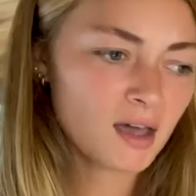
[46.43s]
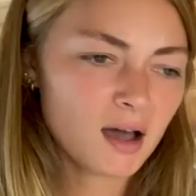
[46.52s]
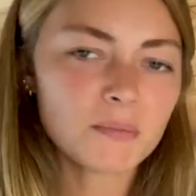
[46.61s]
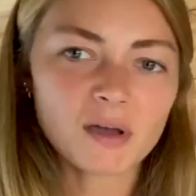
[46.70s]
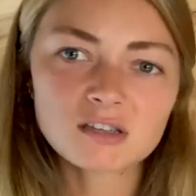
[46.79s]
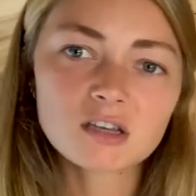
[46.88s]
I'm
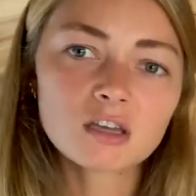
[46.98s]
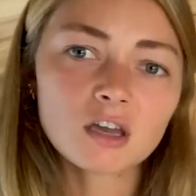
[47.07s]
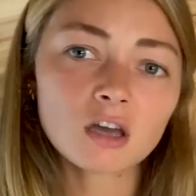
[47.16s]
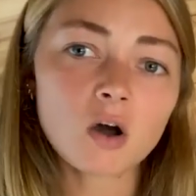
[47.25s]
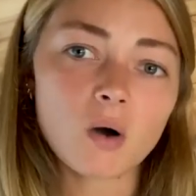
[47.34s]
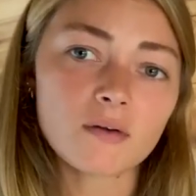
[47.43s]
basically
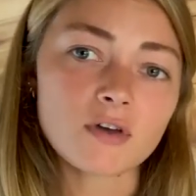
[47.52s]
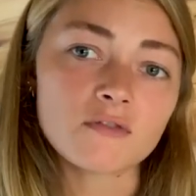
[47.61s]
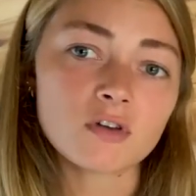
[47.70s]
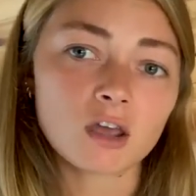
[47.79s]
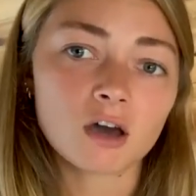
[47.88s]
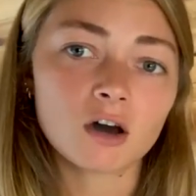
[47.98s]
gonna go off that
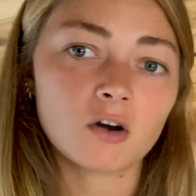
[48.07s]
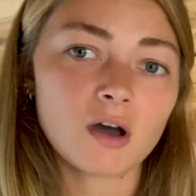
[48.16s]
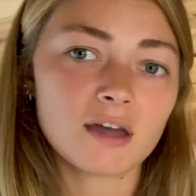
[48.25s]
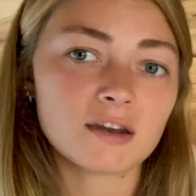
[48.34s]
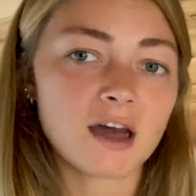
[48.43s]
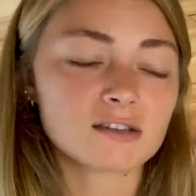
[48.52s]
video,
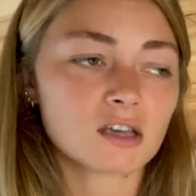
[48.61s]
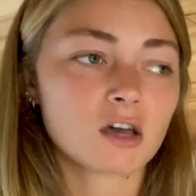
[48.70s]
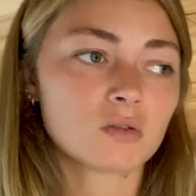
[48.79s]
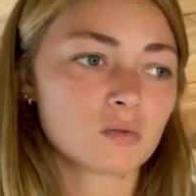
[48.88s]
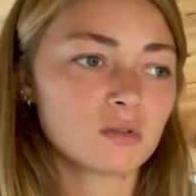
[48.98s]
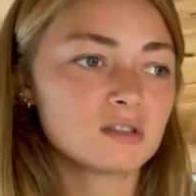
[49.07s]
and as I go
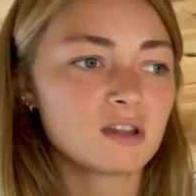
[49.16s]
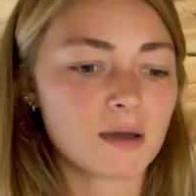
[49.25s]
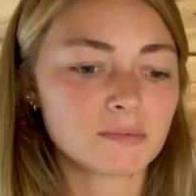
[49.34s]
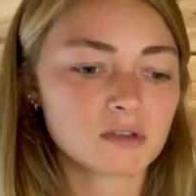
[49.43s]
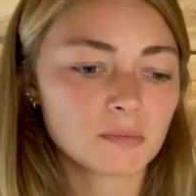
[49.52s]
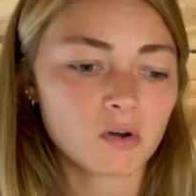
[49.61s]
through the
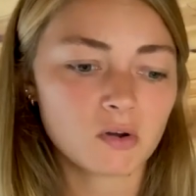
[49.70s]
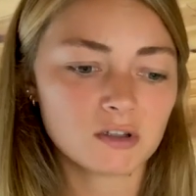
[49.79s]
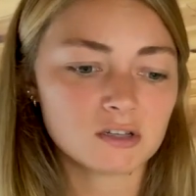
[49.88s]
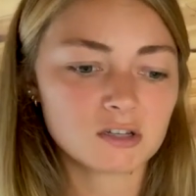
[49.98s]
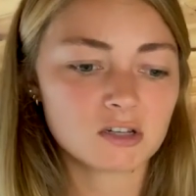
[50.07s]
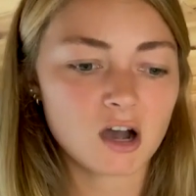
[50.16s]
steps, I'm
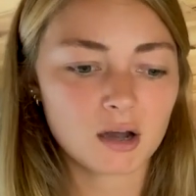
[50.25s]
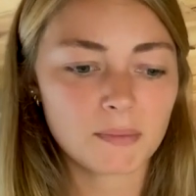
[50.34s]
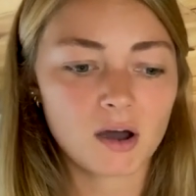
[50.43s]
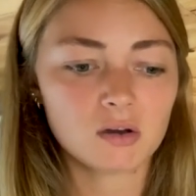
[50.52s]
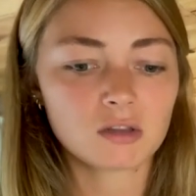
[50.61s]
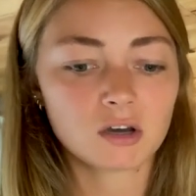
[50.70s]
going to talk
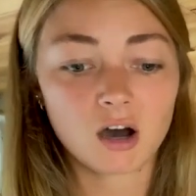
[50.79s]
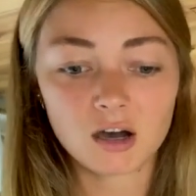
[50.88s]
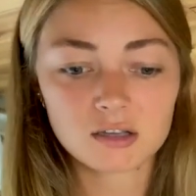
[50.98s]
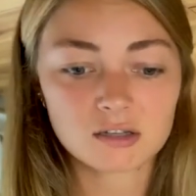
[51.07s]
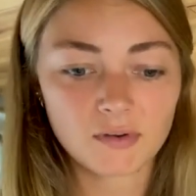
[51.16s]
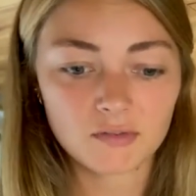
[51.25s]
about the
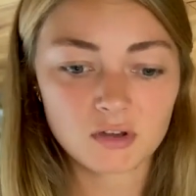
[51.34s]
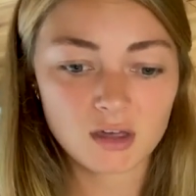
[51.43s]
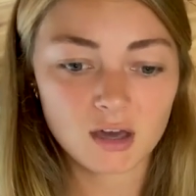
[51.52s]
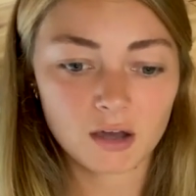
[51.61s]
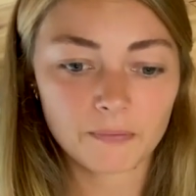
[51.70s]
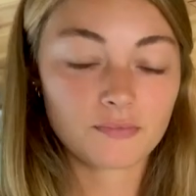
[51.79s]
cost of
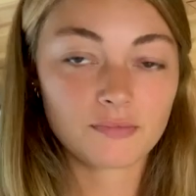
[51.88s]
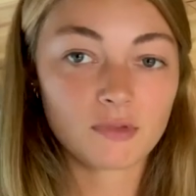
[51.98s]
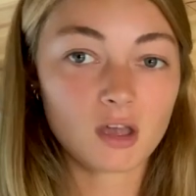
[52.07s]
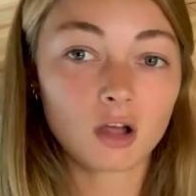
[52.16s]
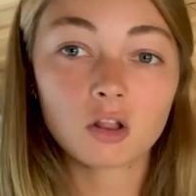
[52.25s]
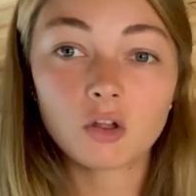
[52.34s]
everything,
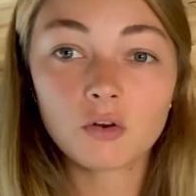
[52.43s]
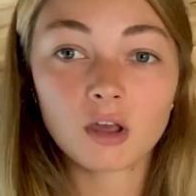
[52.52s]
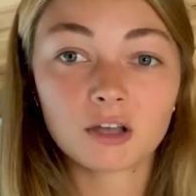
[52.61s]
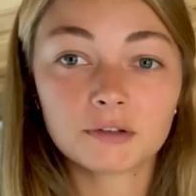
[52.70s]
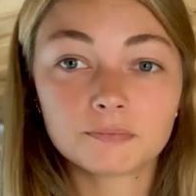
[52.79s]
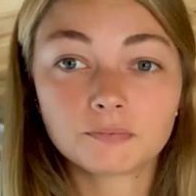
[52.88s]

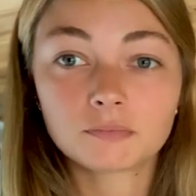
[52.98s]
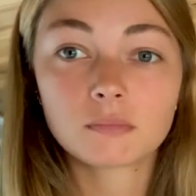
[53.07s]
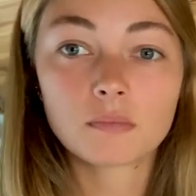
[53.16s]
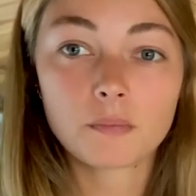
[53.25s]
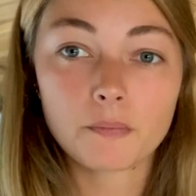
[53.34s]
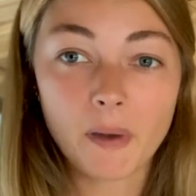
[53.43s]

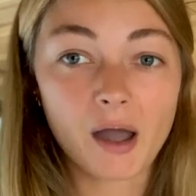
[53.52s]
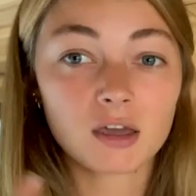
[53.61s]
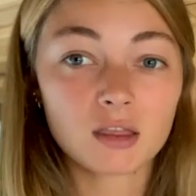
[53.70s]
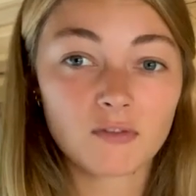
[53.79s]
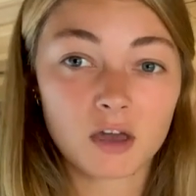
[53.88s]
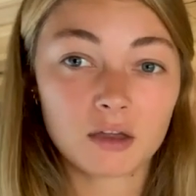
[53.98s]
including
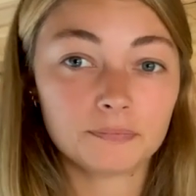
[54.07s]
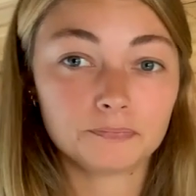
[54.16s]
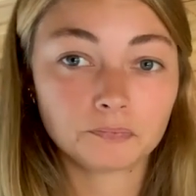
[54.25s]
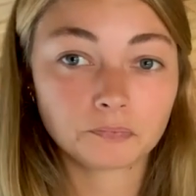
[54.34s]
buying the van,